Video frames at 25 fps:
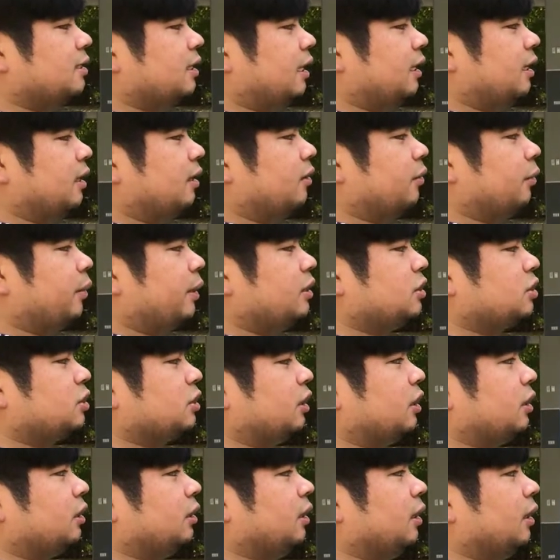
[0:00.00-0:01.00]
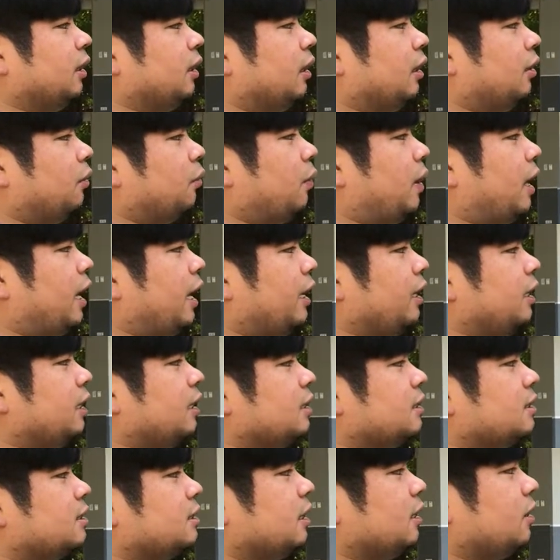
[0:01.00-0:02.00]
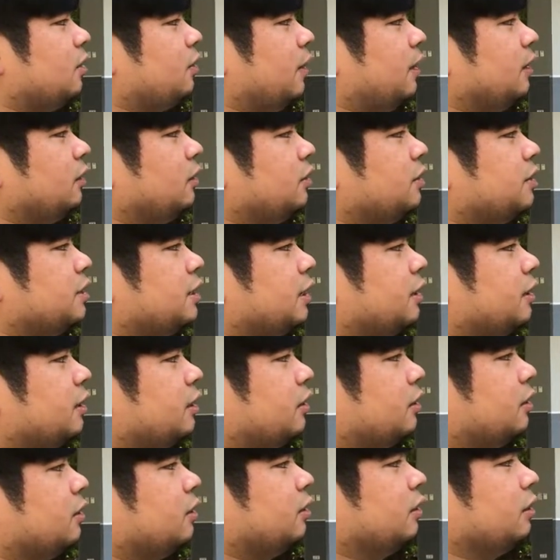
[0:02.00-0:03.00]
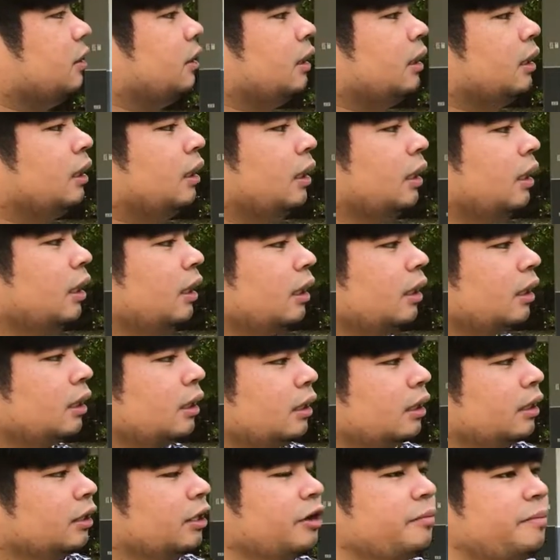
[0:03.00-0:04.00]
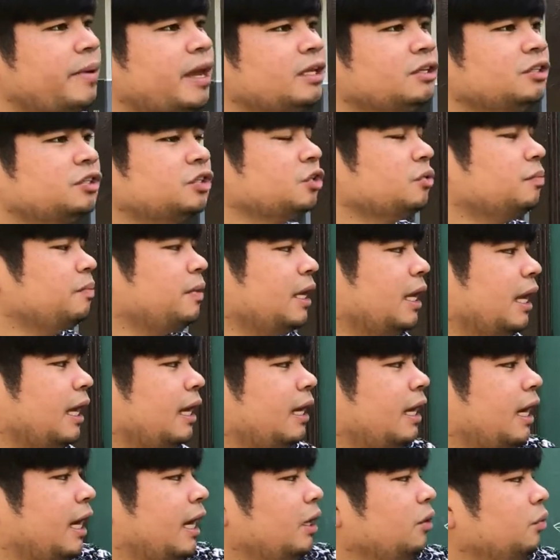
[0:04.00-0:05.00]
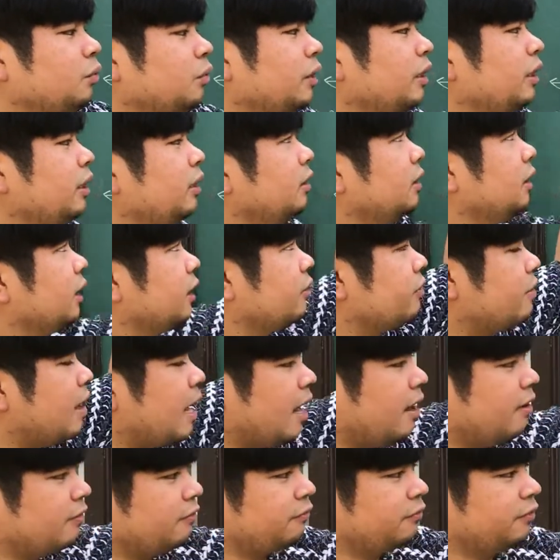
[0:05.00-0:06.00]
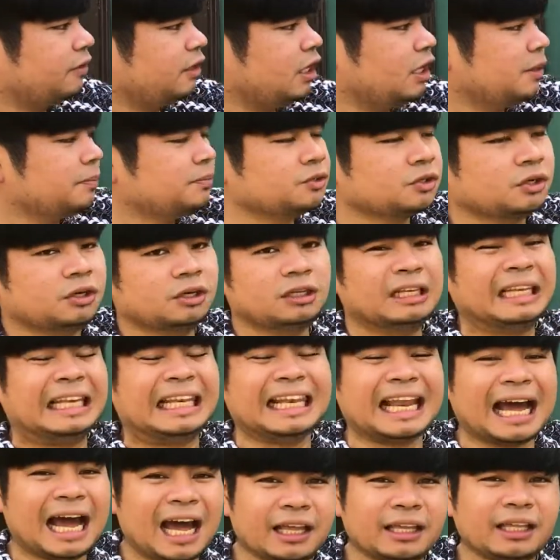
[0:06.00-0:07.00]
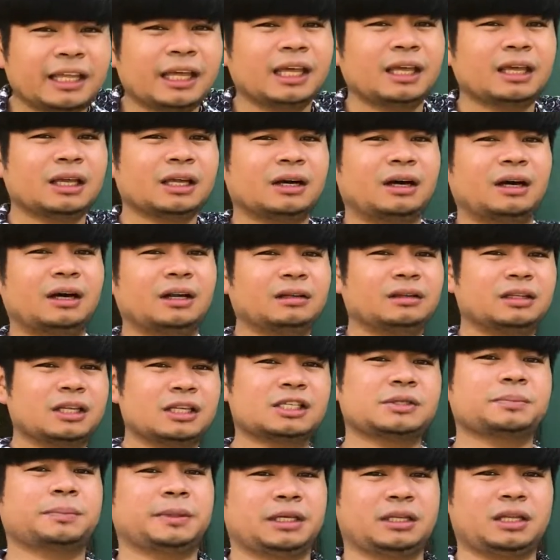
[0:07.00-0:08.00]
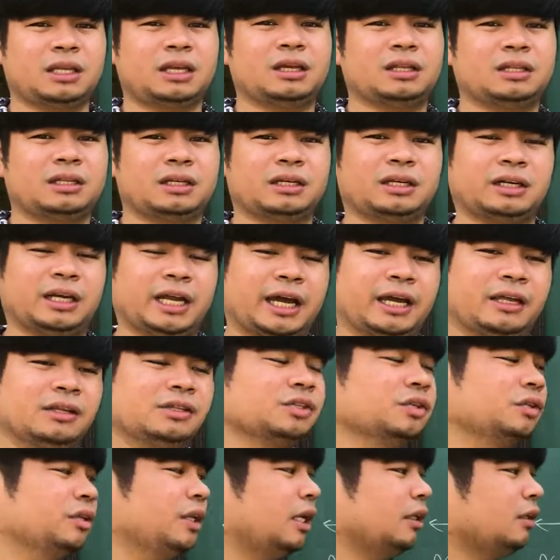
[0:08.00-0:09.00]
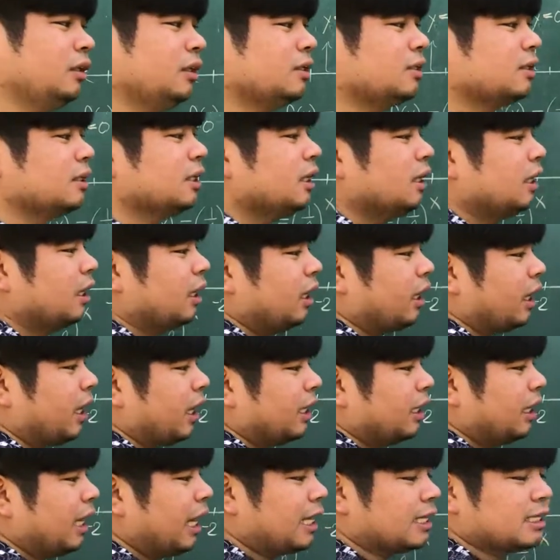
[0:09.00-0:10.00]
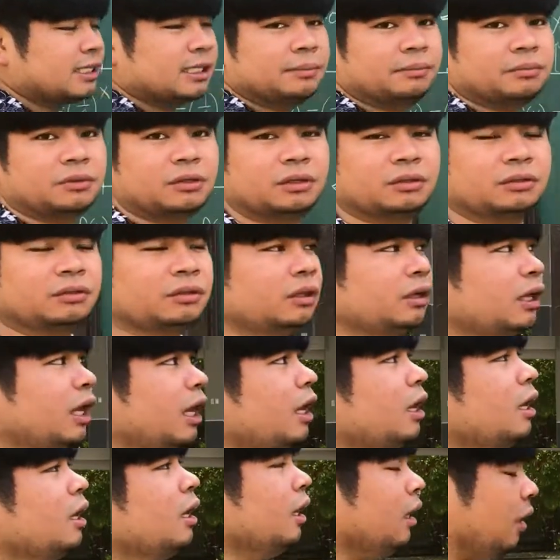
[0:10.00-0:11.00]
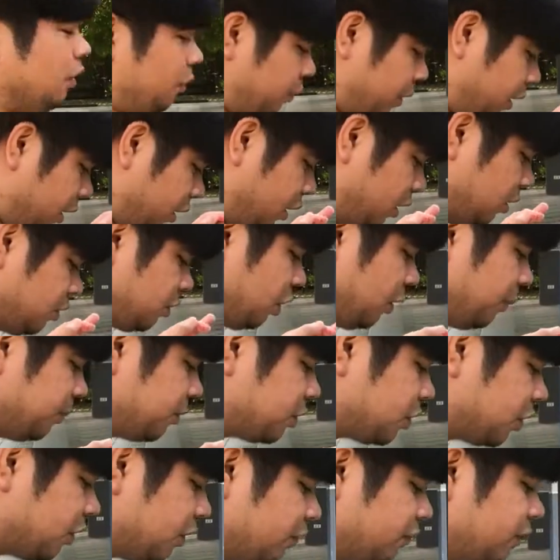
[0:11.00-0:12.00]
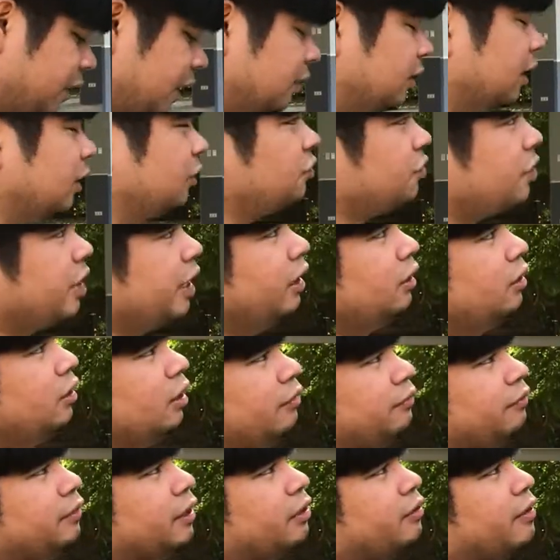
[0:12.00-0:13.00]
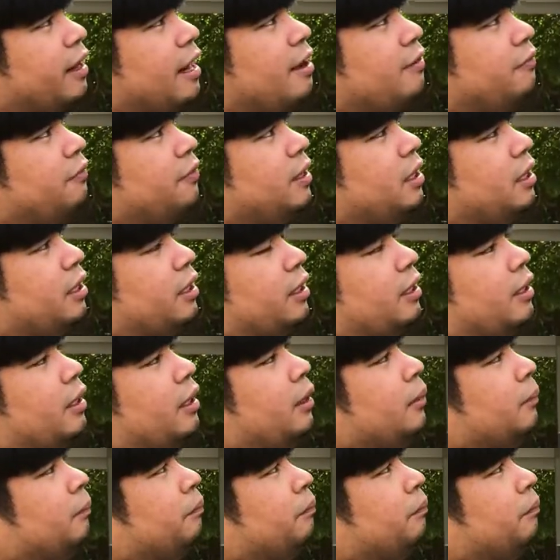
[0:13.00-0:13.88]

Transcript: an equation y is equal to 0, remains to be a line where the graph keeps on lying on this particular line. So that is an asymptote, okay? We also observe that the trend of the graph here,